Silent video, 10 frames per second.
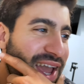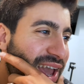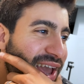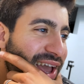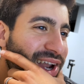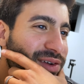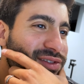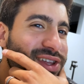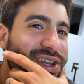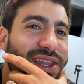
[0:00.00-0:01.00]
and I'm
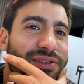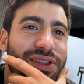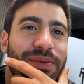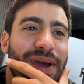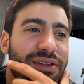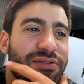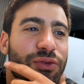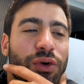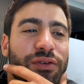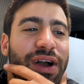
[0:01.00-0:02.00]
seeing that for the past
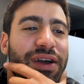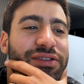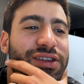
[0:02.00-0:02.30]
4, 5,